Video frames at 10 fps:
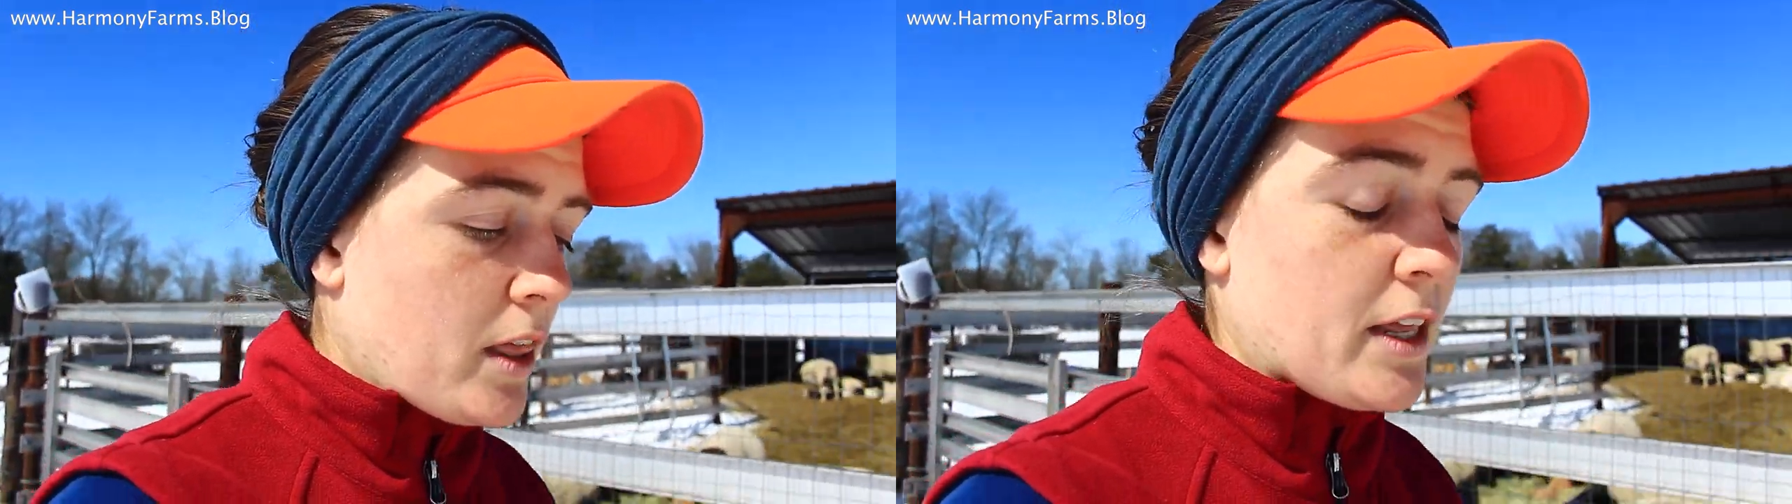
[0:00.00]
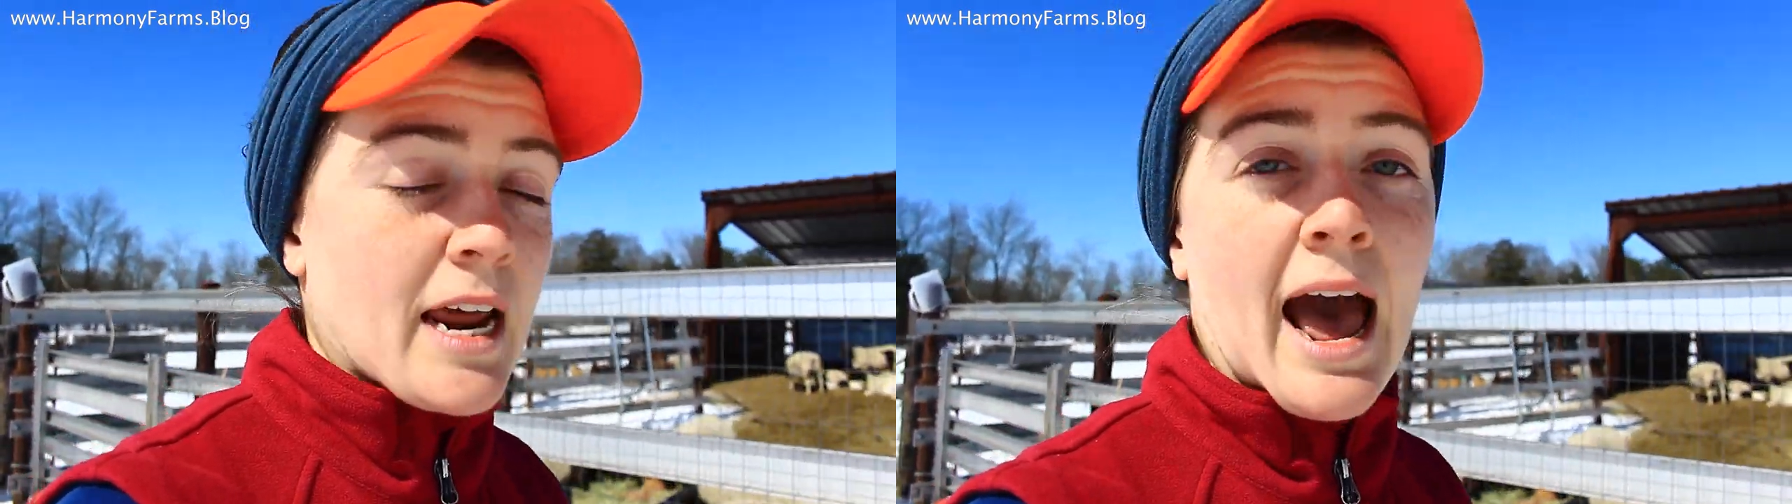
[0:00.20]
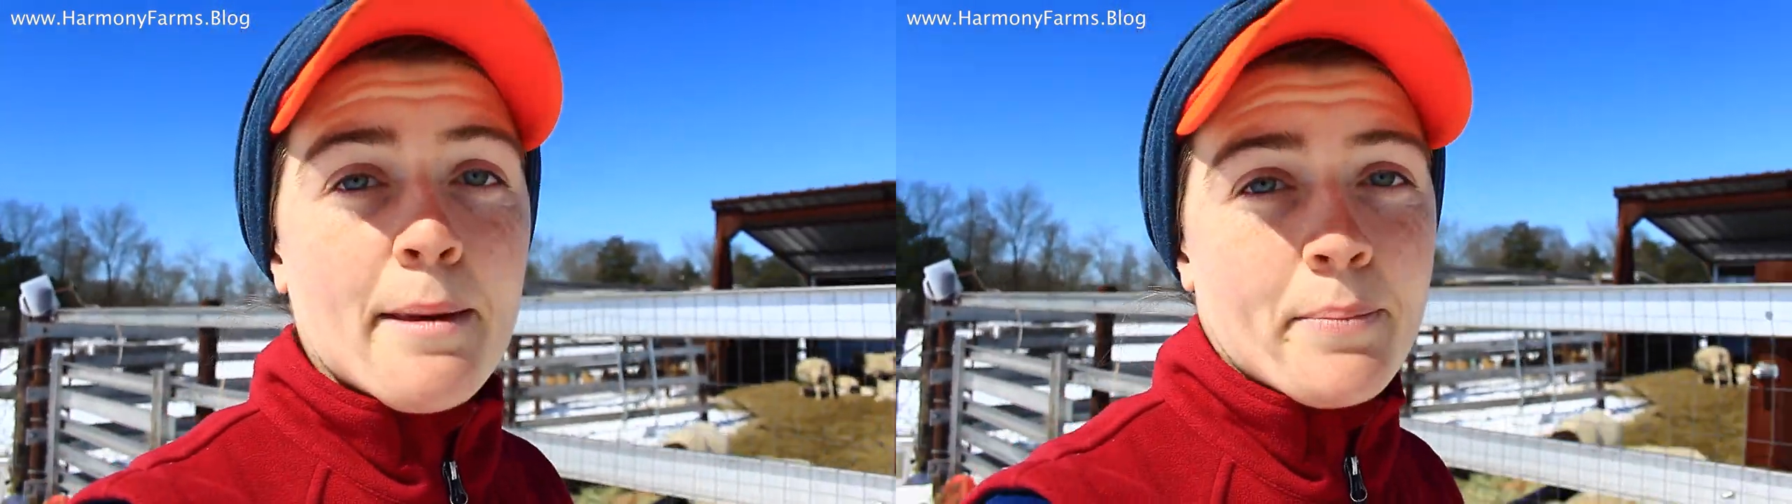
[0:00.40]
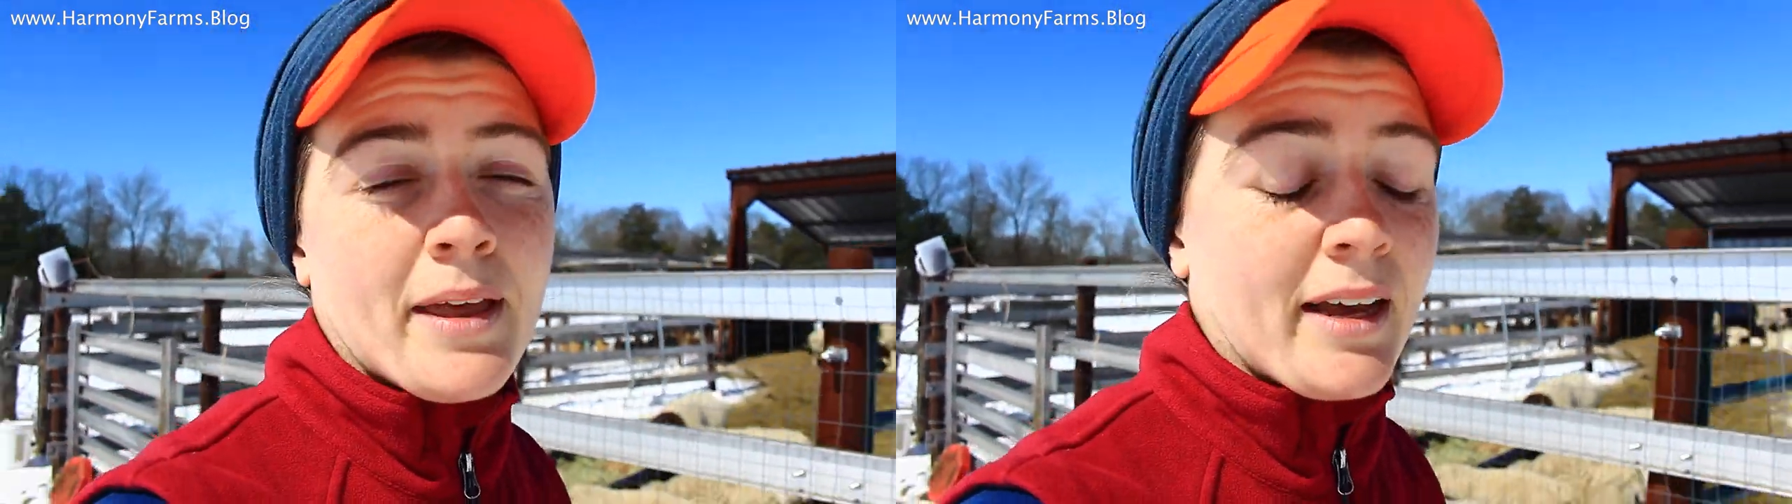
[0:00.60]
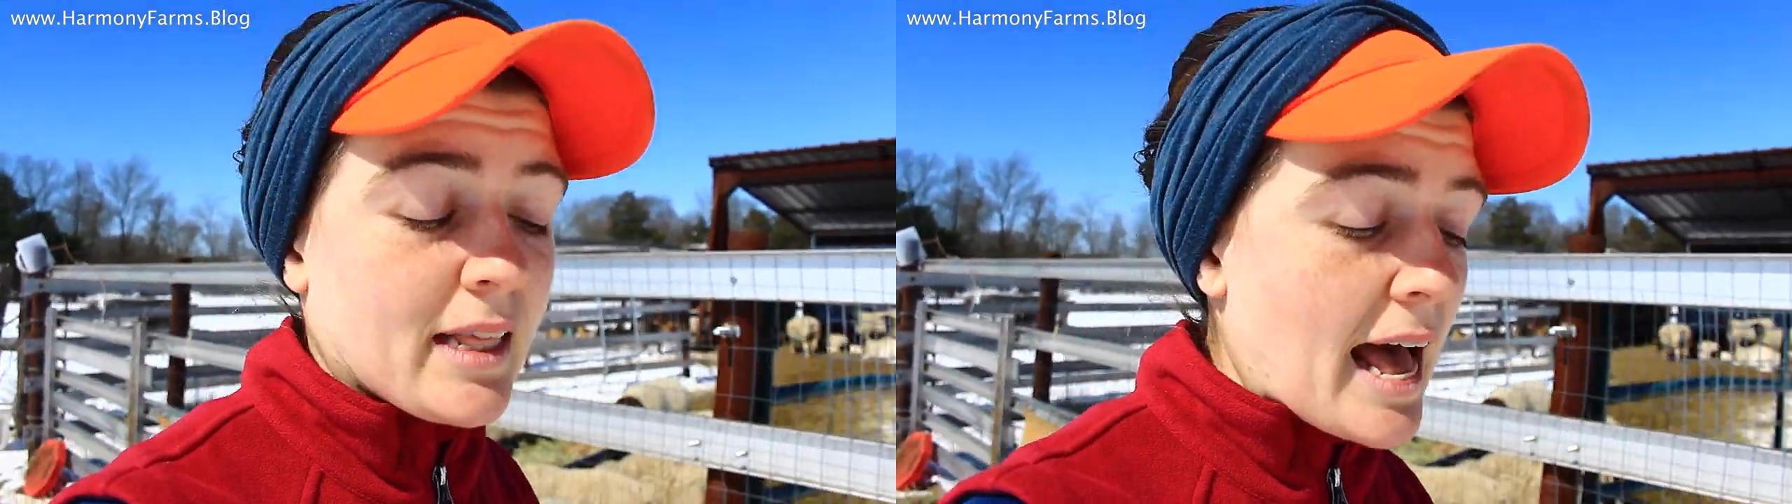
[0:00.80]
the type
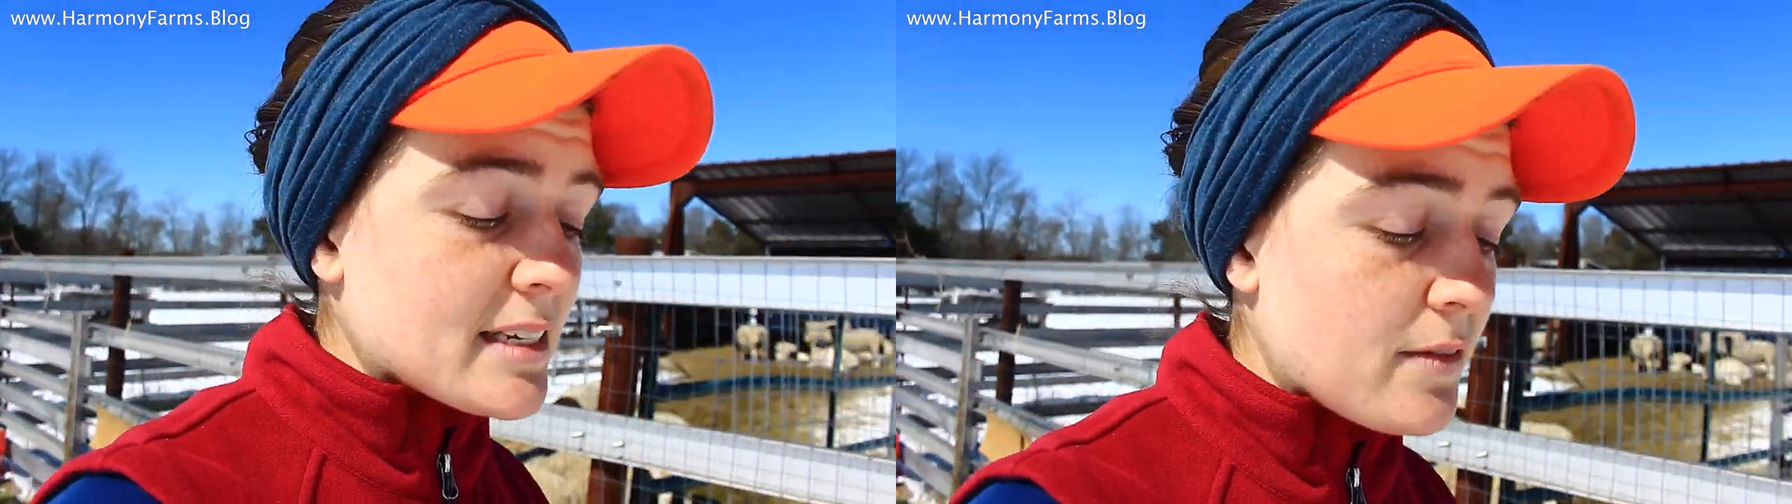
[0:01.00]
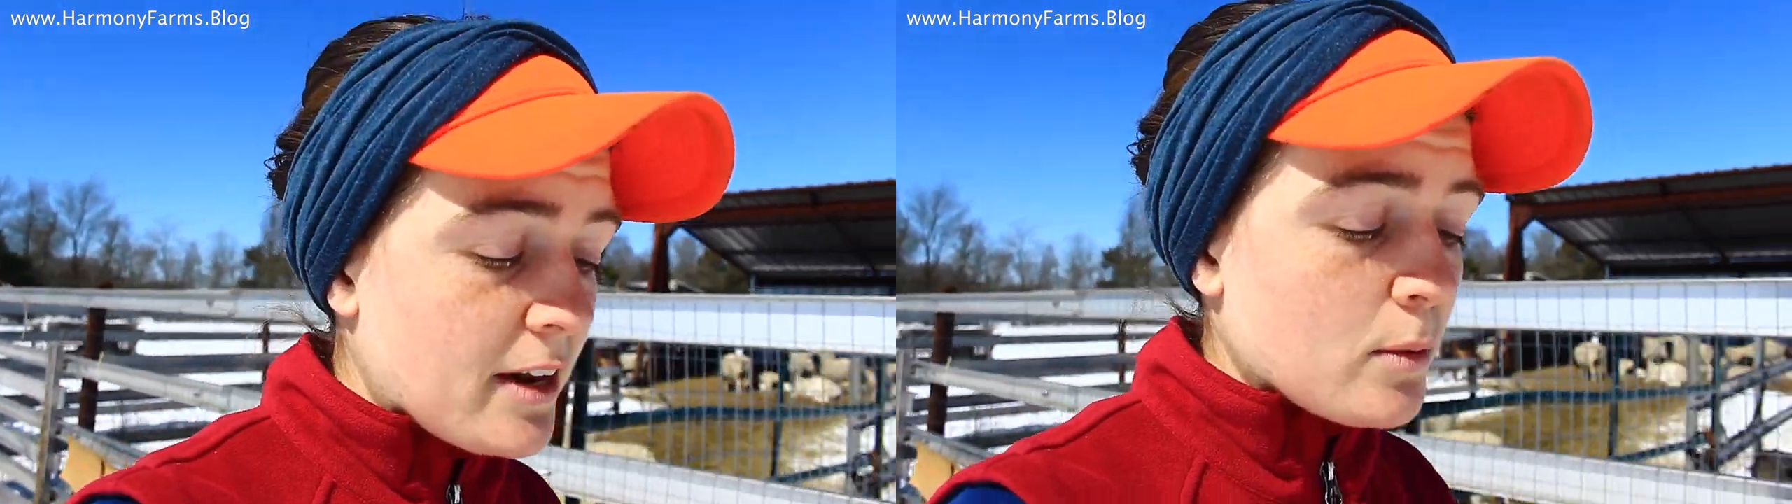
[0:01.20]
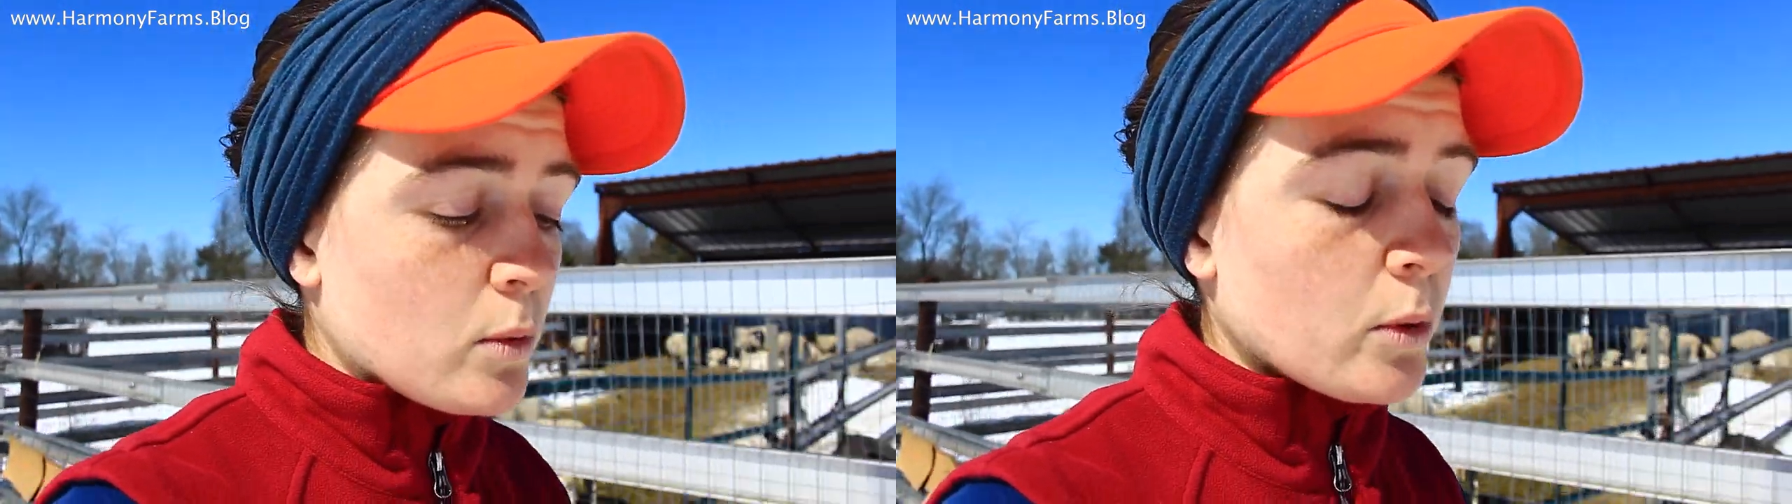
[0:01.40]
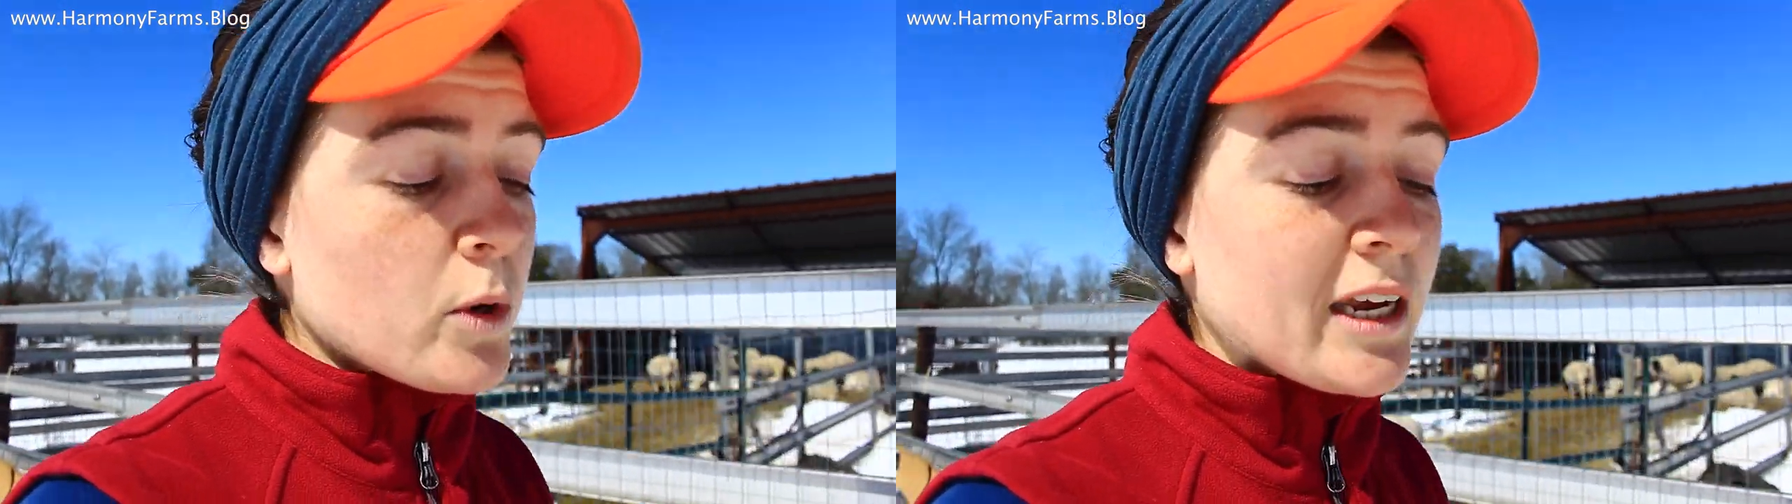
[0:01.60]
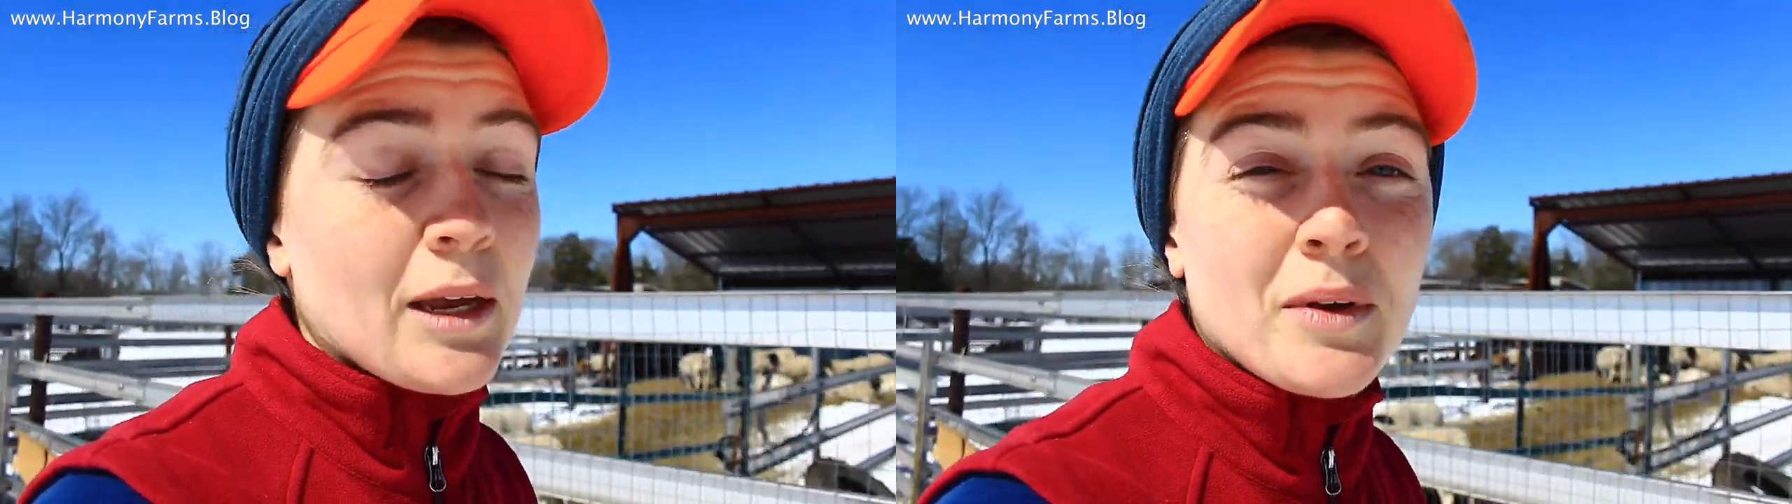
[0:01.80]
and class of animal we're
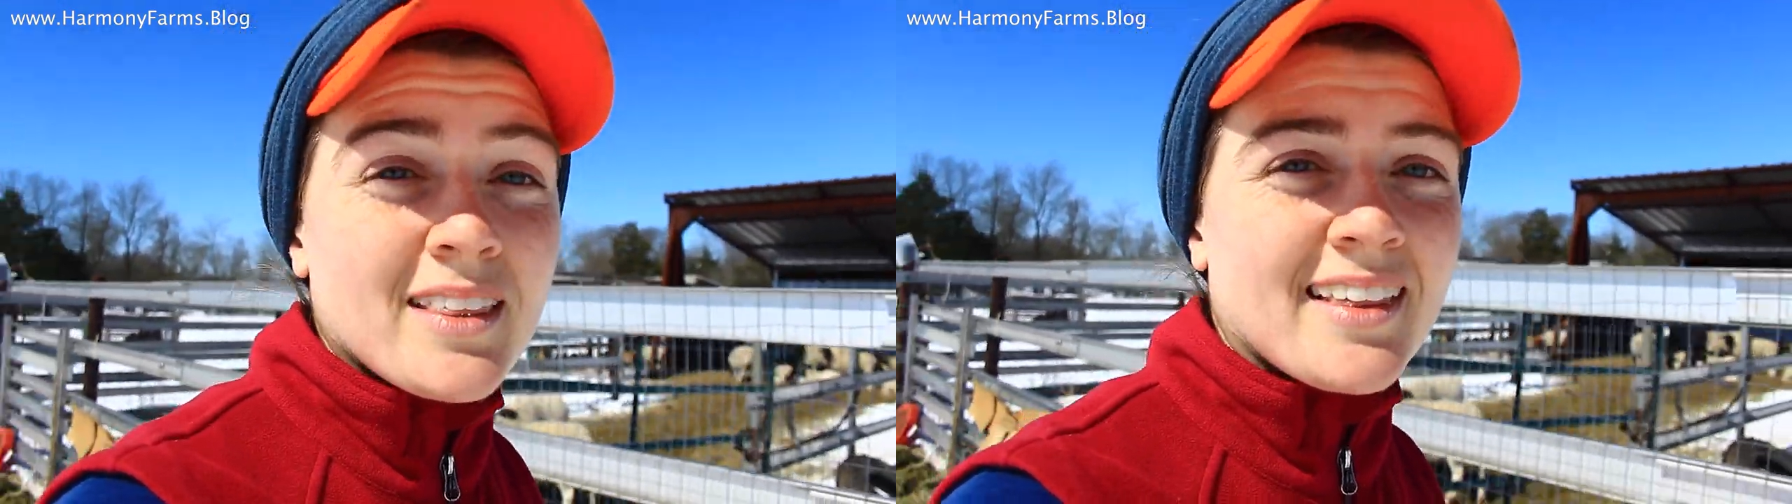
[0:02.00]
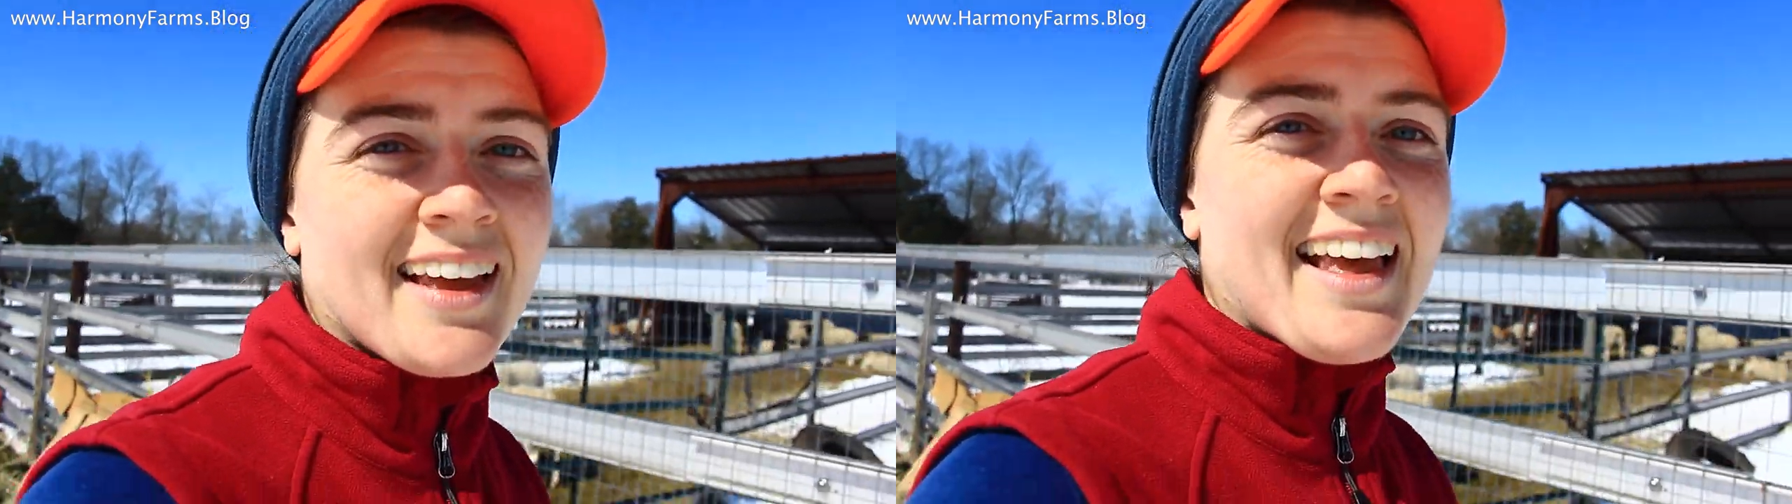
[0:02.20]
working with,